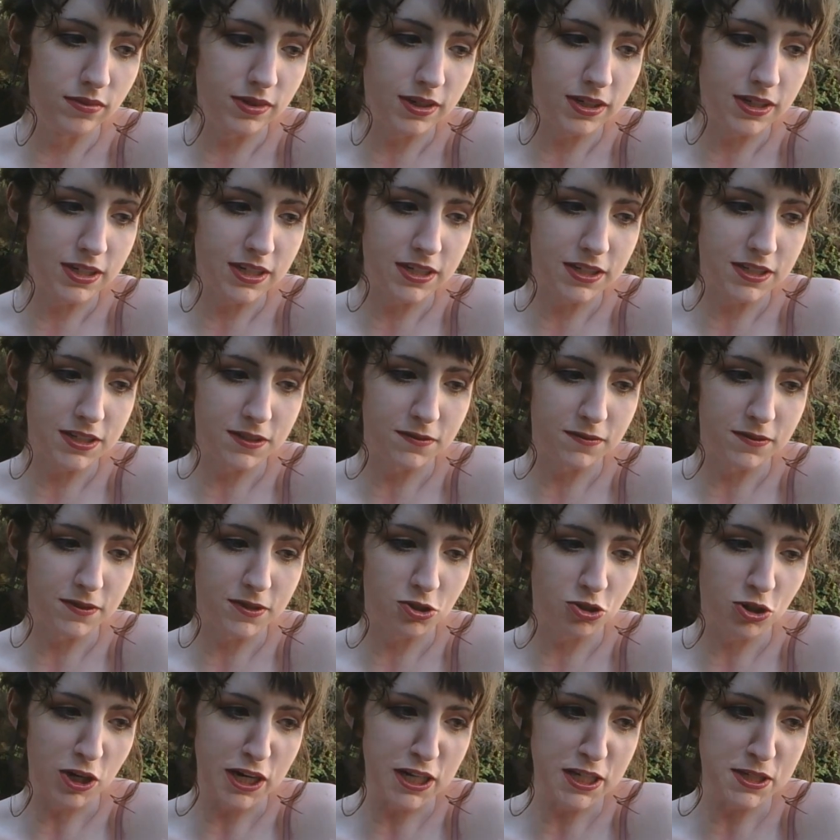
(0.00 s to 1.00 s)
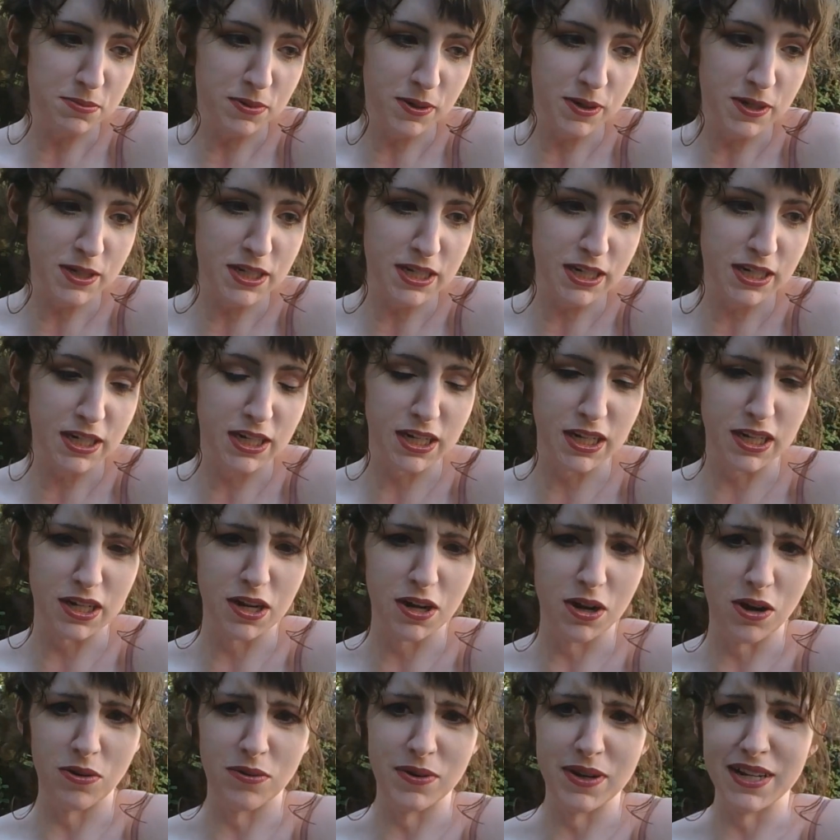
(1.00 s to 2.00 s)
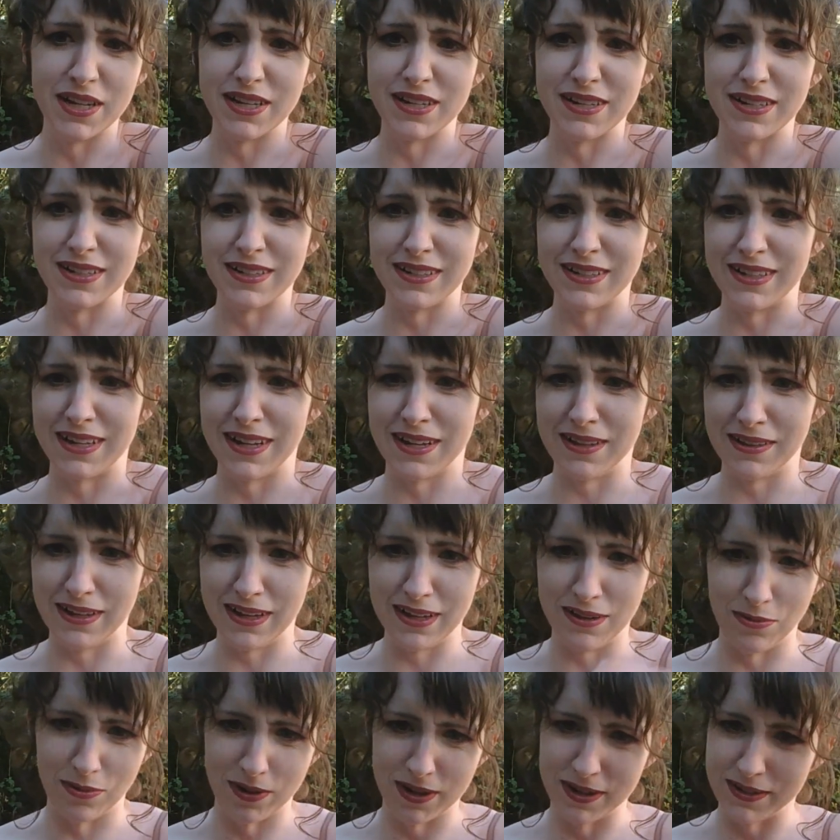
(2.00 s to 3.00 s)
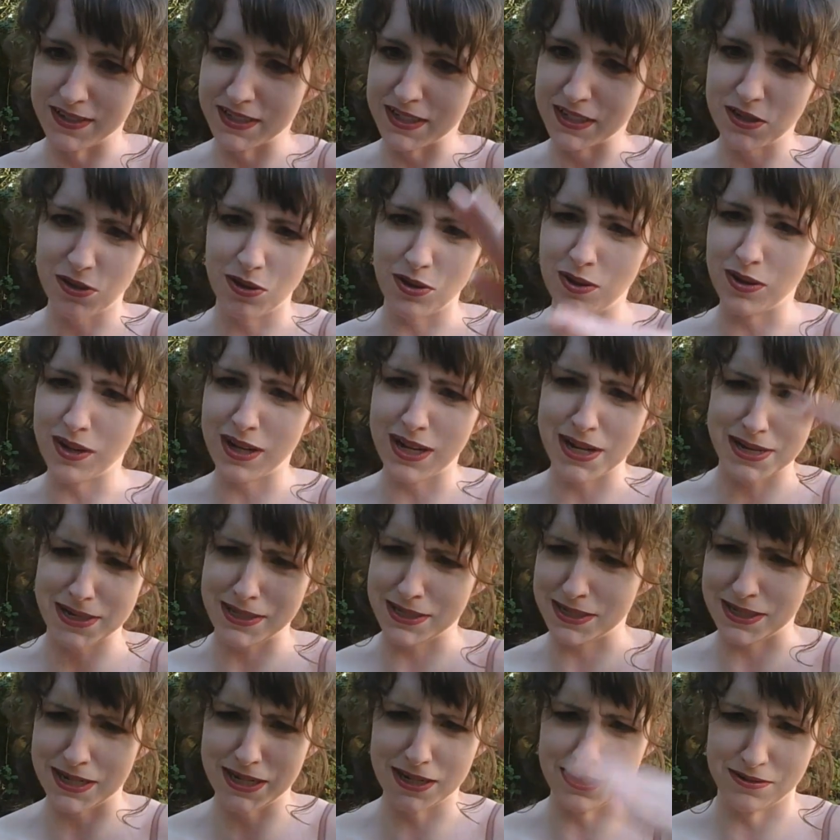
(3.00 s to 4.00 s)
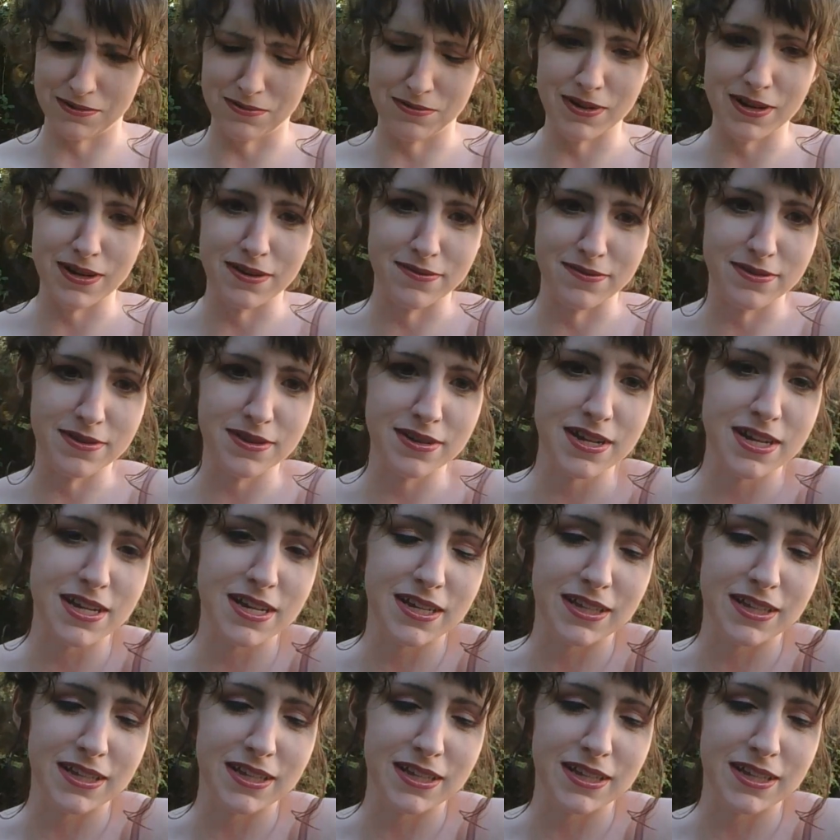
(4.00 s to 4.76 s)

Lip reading: Because if a trans person can go in and get, like, what is it called, CAT scan or whatever,